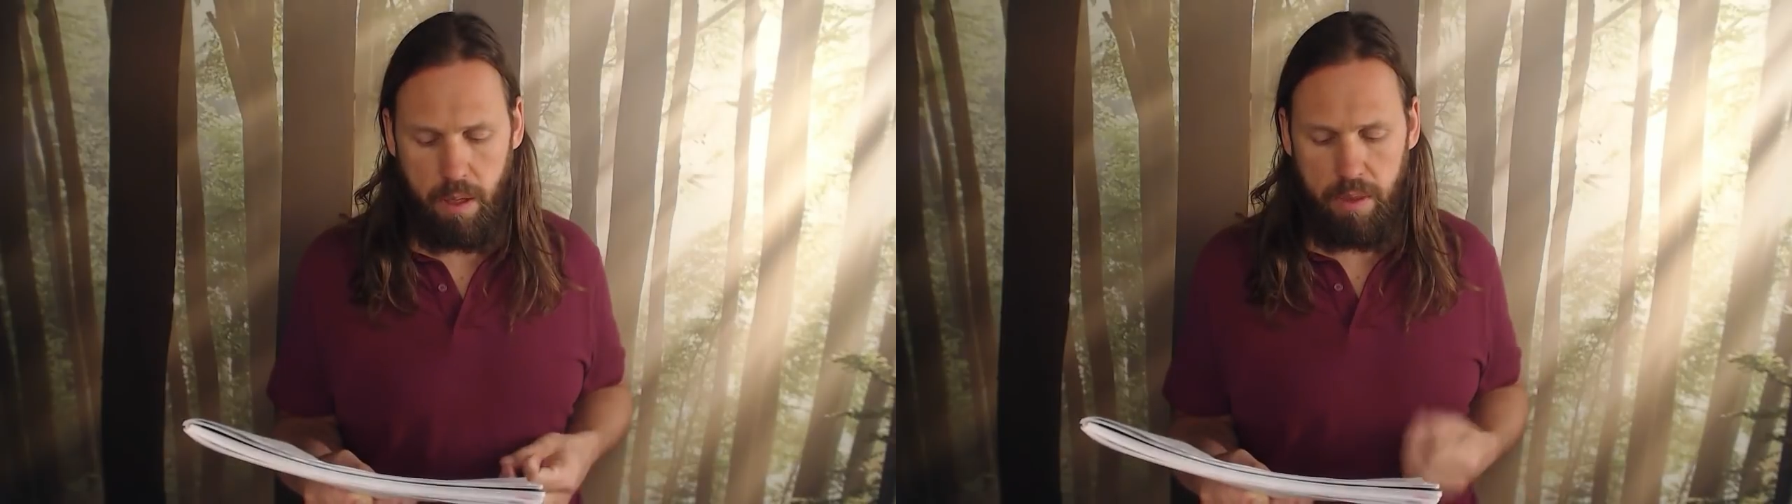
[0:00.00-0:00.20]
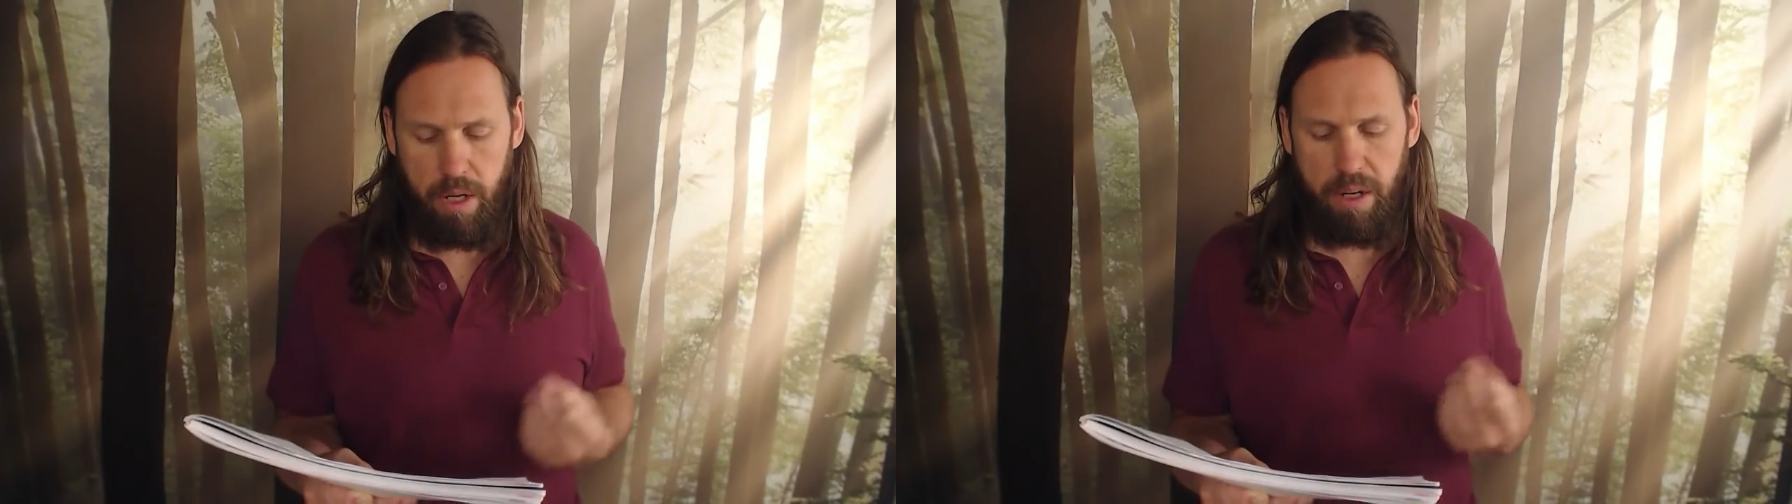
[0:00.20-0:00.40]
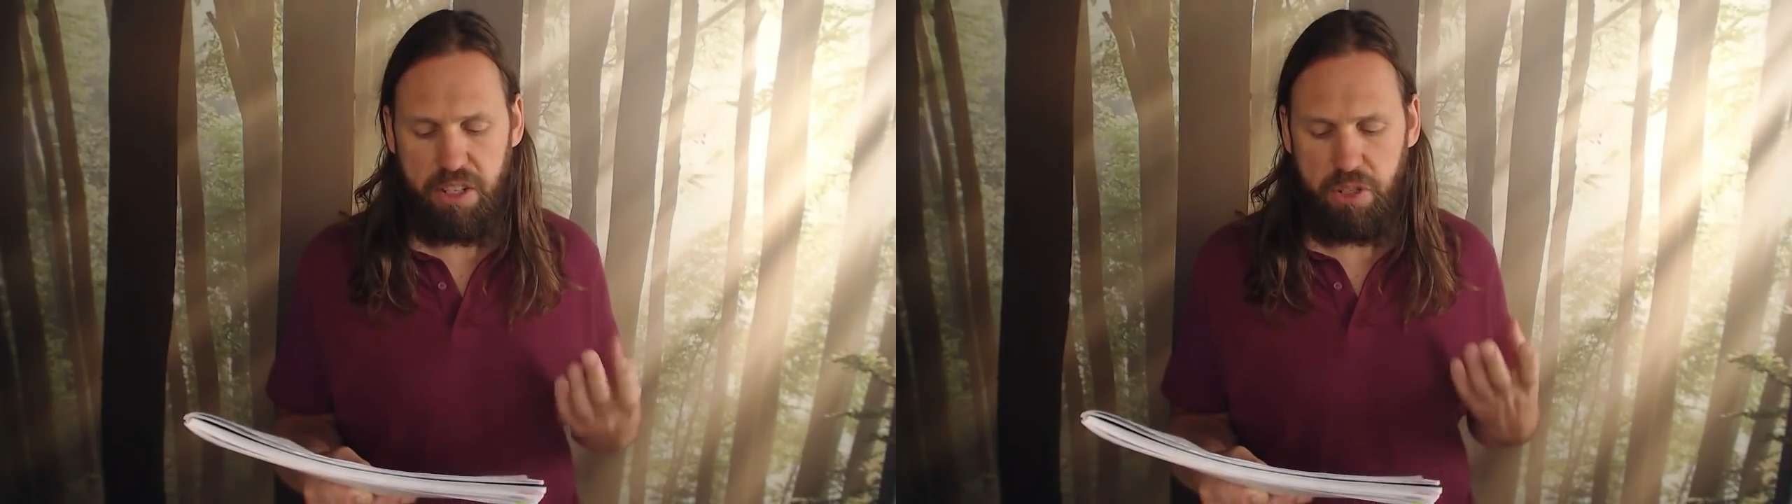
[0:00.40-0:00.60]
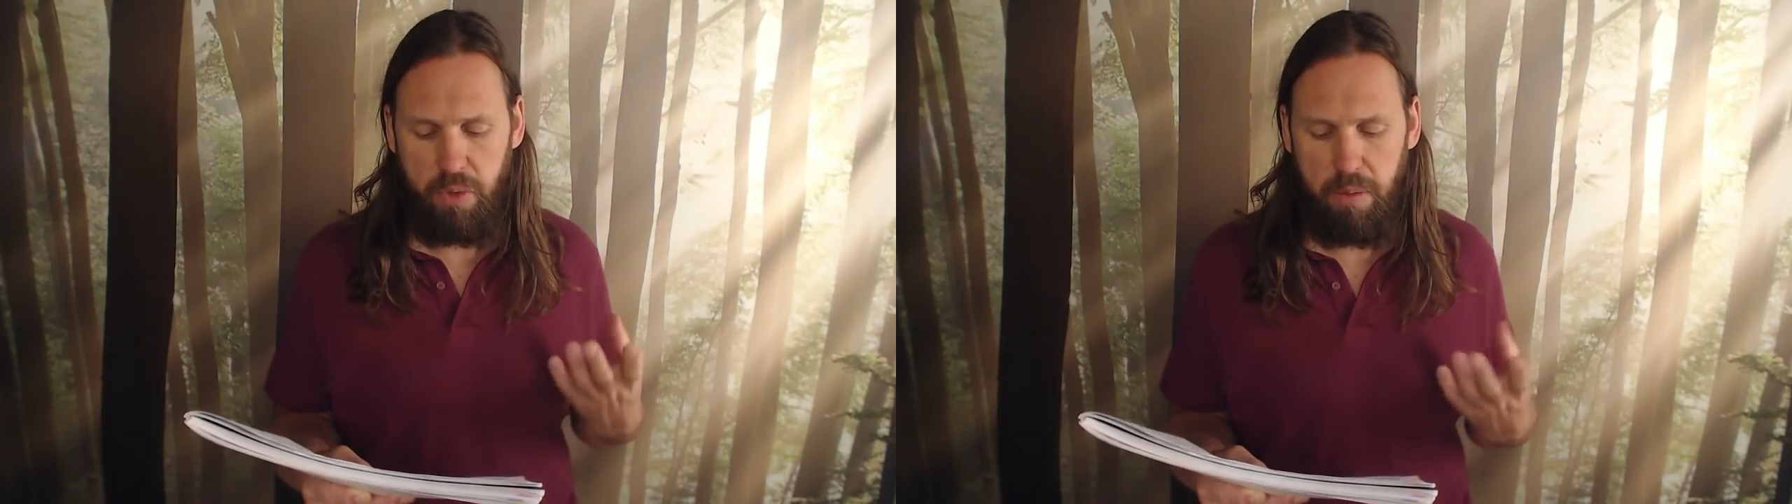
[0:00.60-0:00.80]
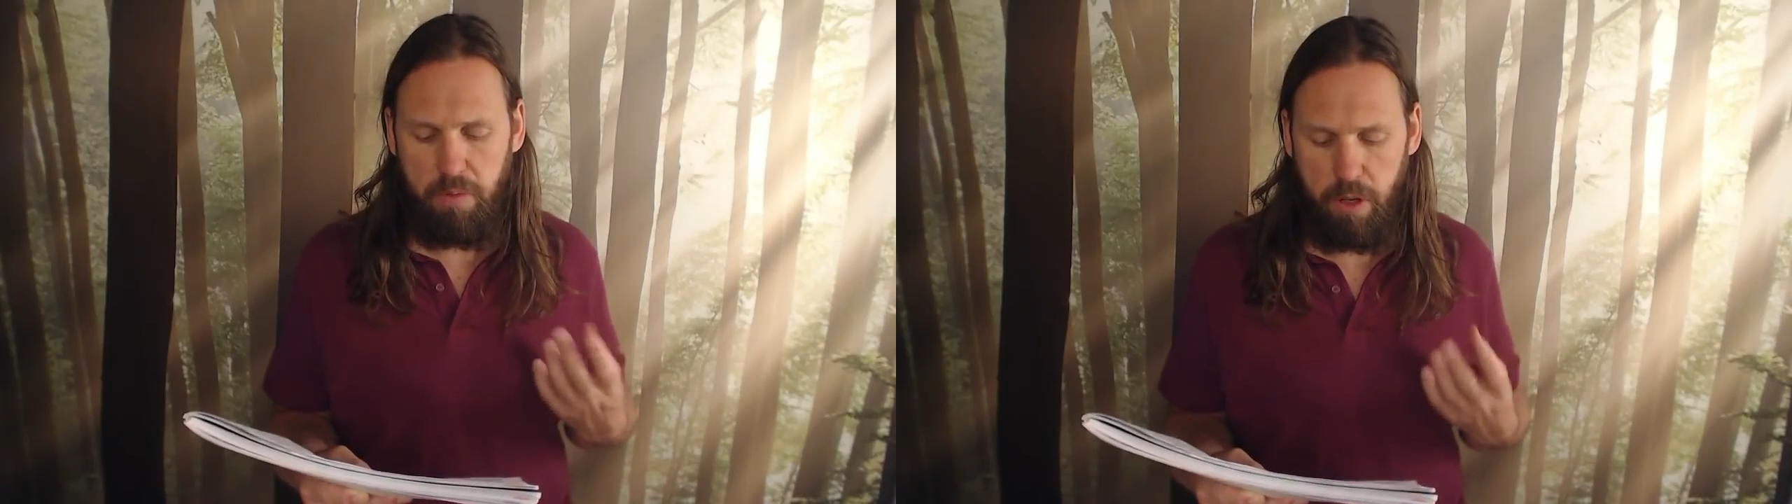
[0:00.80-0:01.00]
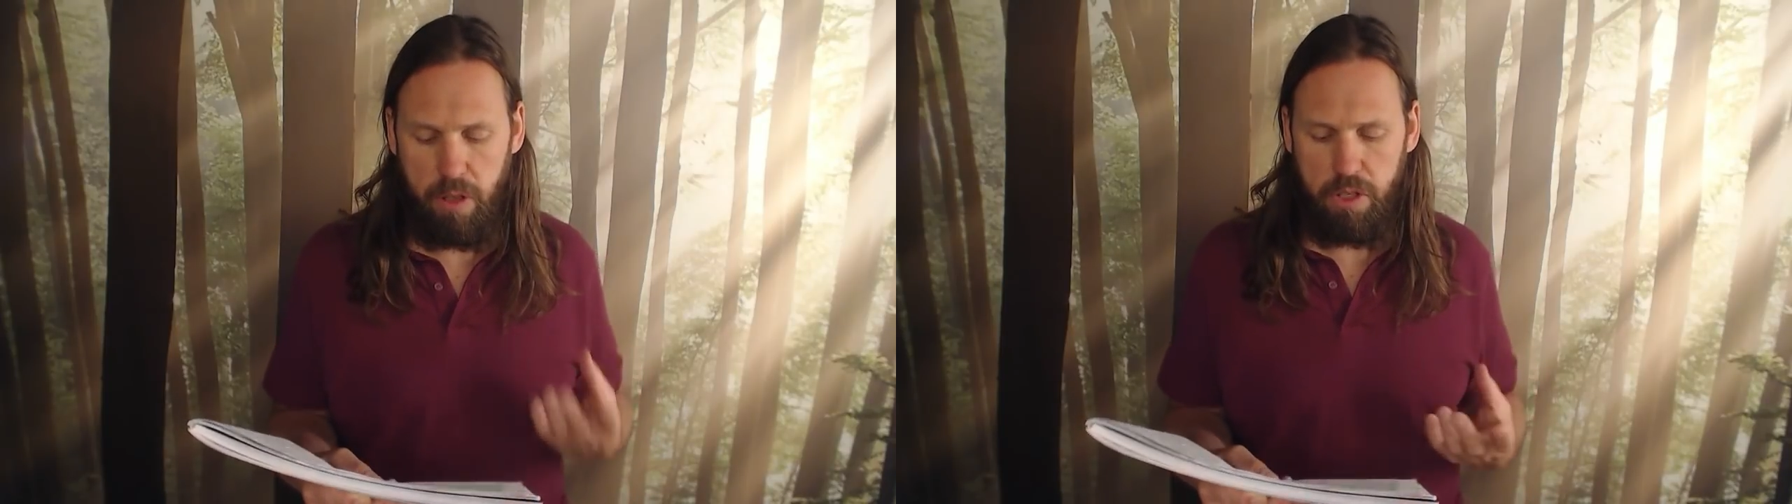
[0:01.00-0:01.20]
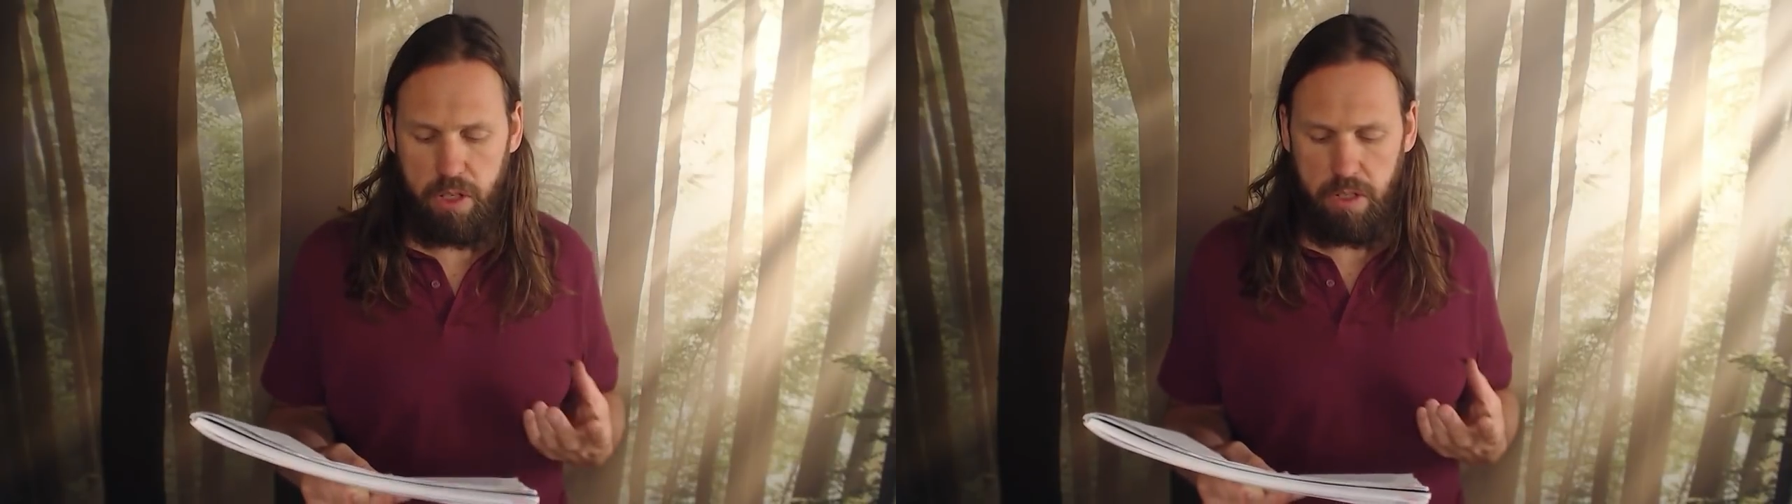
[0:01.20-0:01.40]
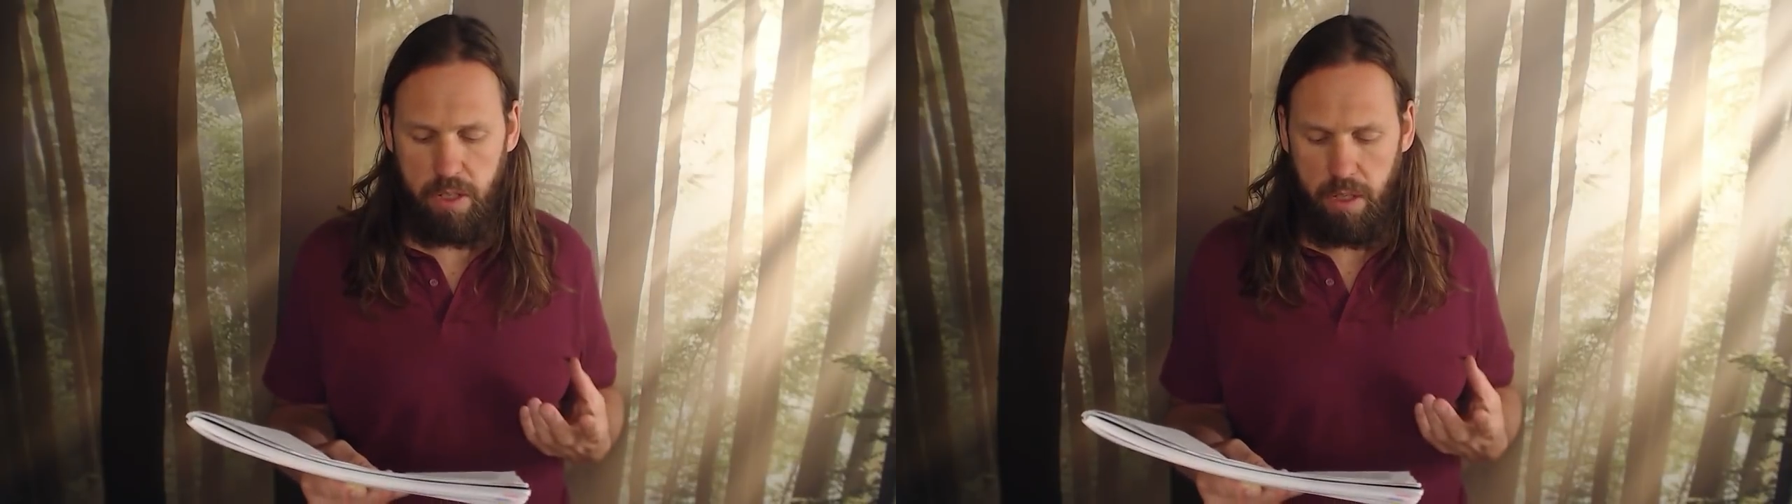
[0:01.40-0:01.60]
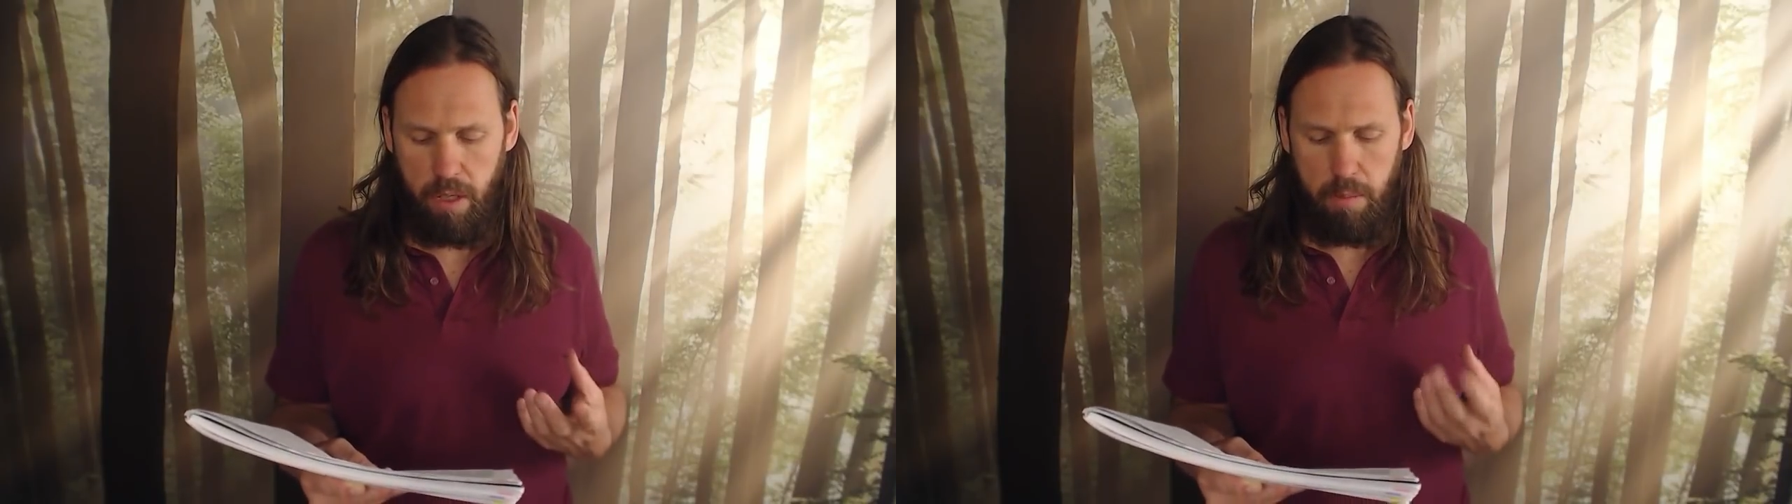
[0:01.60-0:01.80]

Their extreme velocity